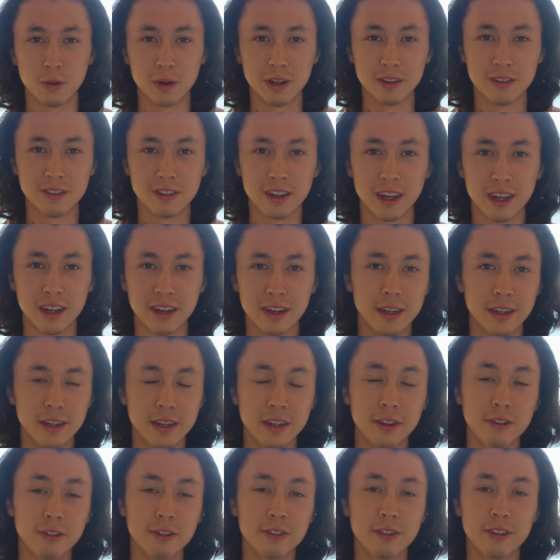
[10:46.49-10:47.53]
once said,
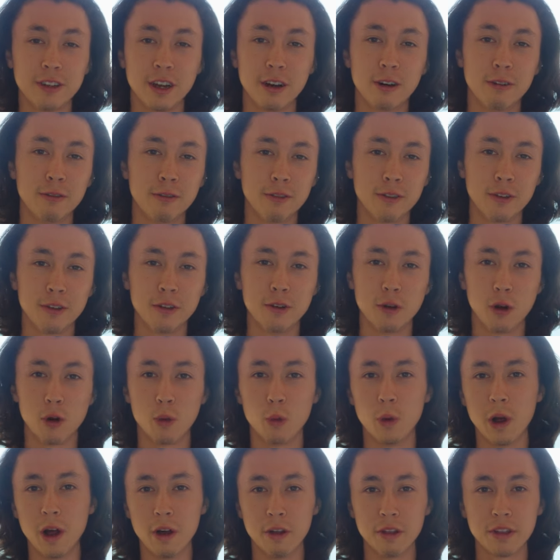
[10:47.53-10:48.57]
neither self nor
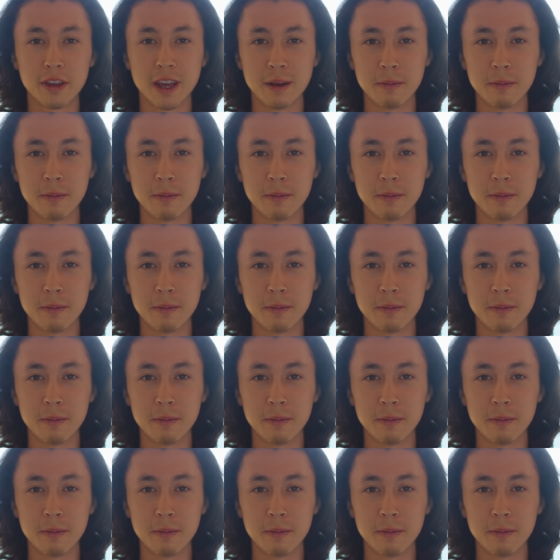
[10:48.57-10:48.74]
wealth